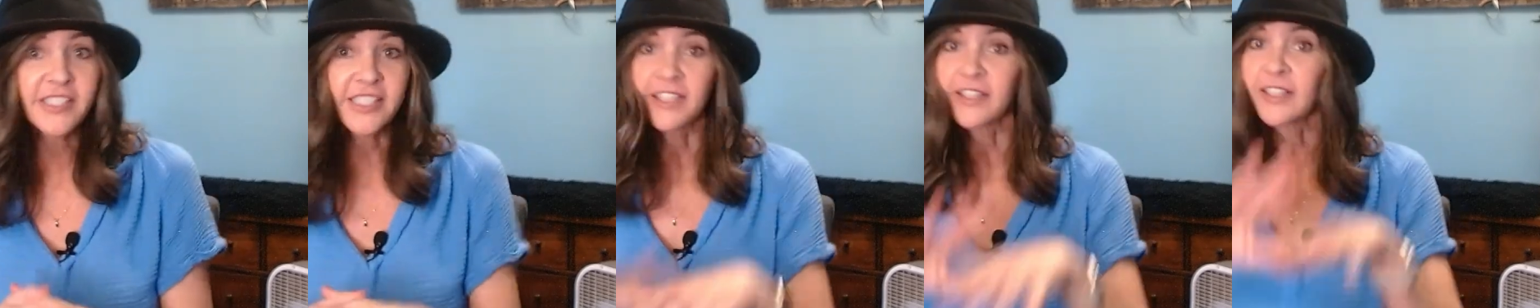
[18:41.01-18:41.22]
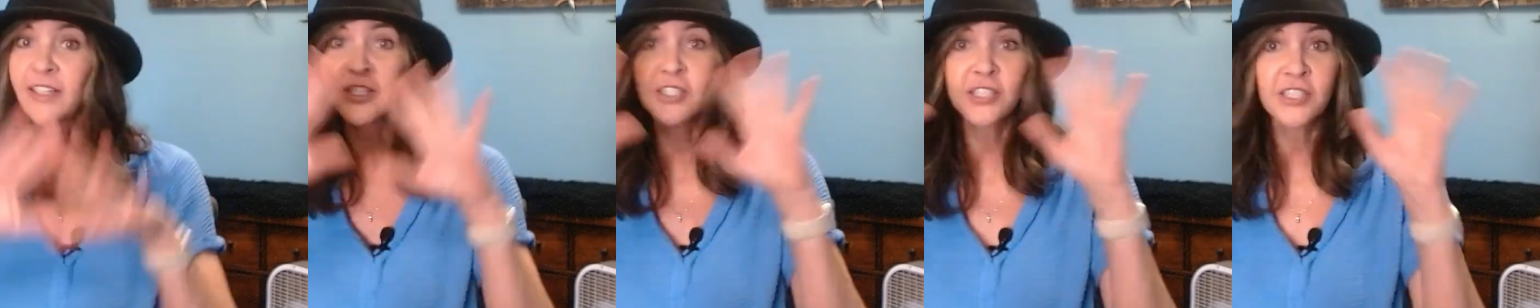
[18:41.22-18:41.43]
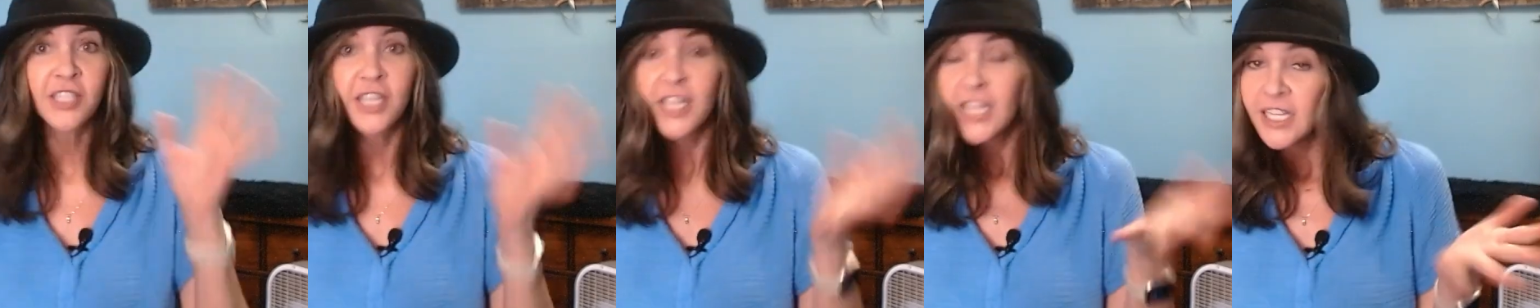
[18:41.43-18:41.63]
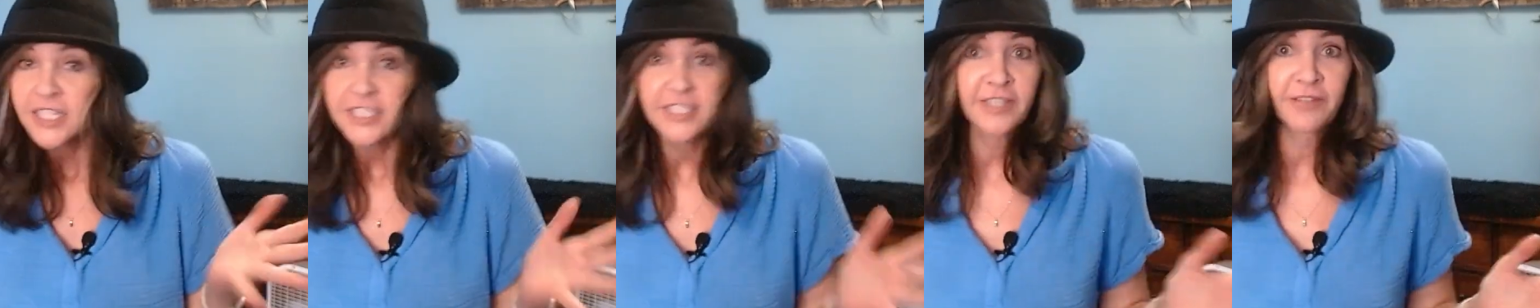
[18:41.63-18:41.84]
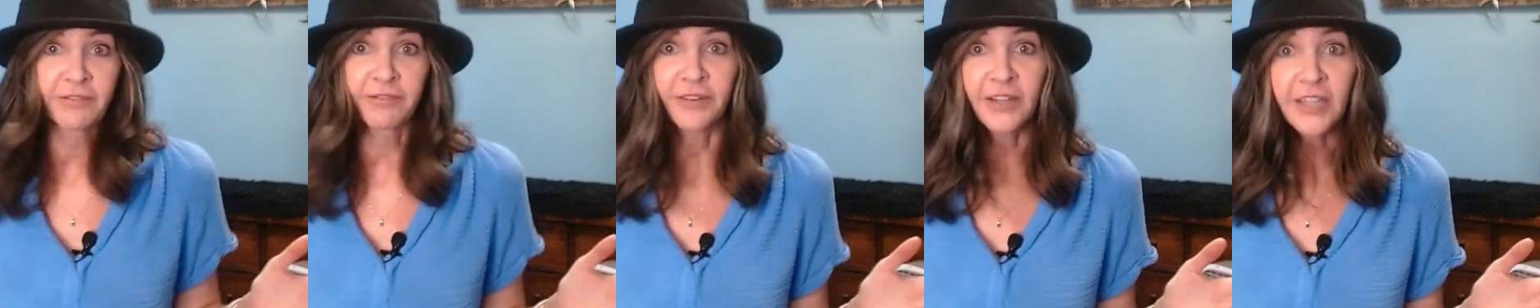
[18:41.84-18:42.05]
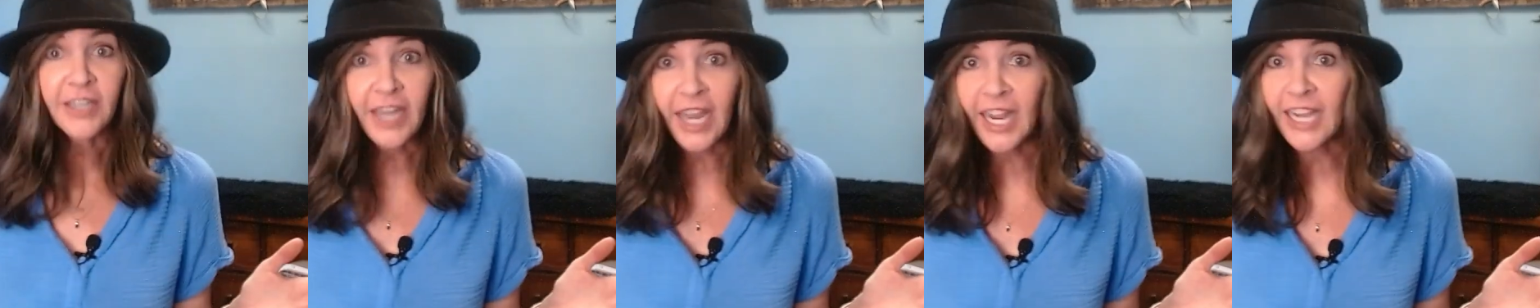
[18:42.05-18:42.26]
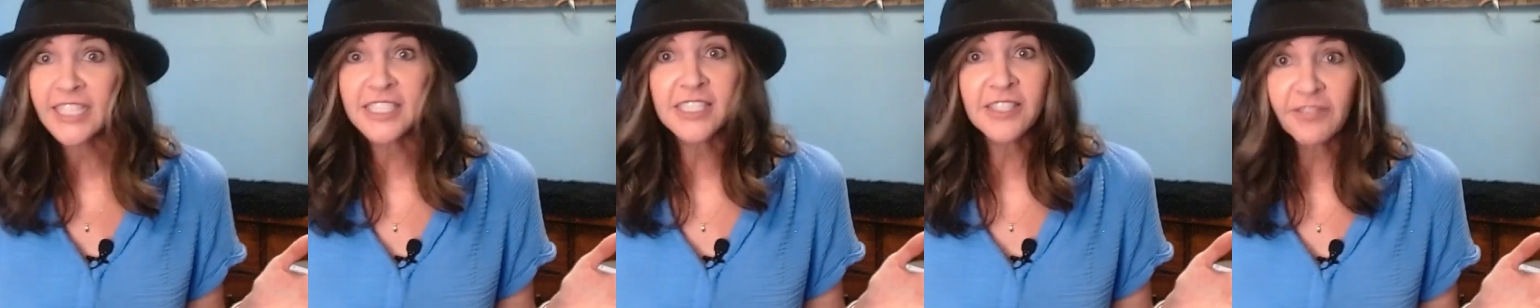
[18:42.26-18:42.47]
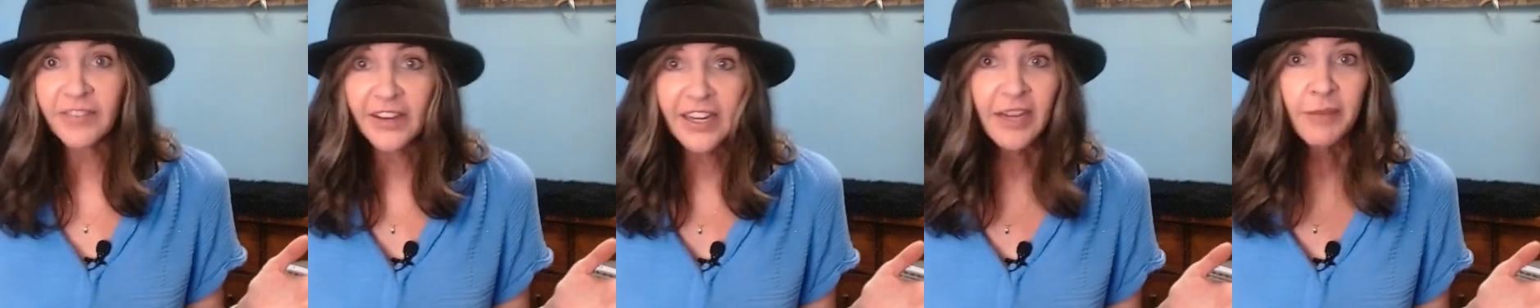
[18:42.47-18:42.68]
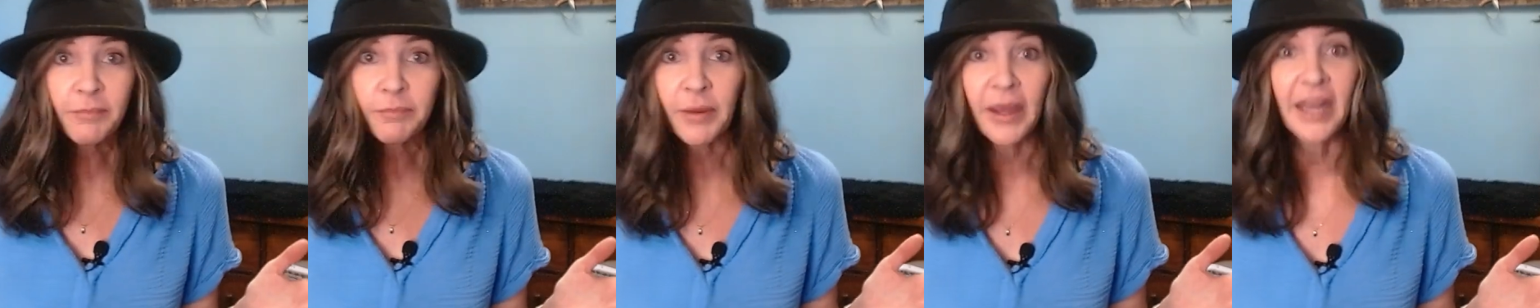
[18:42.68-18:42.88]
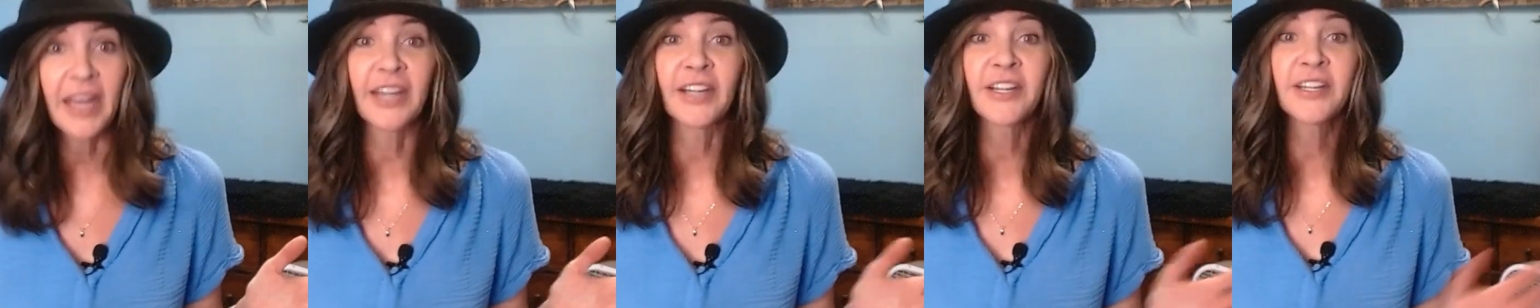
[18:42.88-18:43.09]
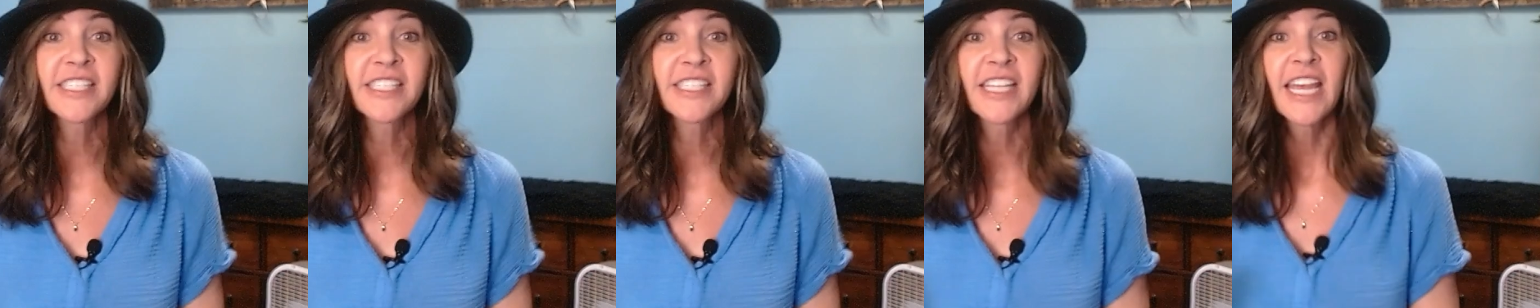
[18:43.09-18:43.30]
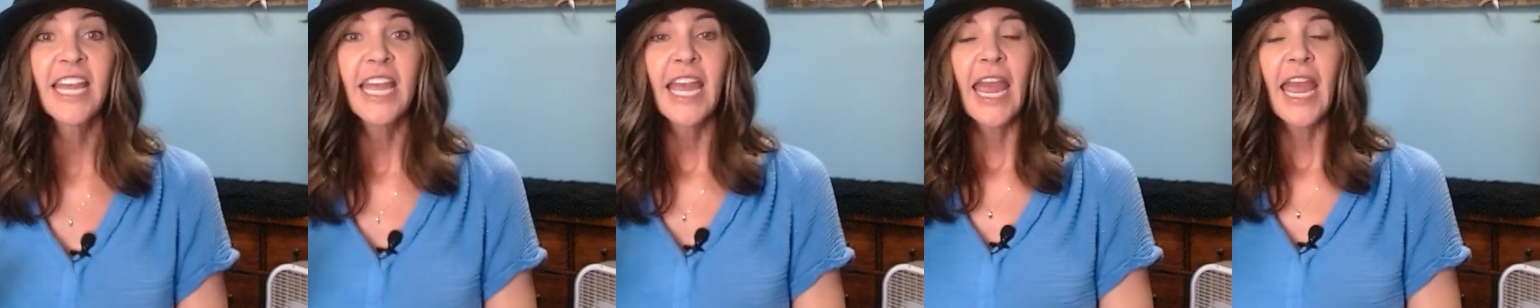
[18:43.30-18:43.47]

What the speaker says: and there's different kinds of vampires.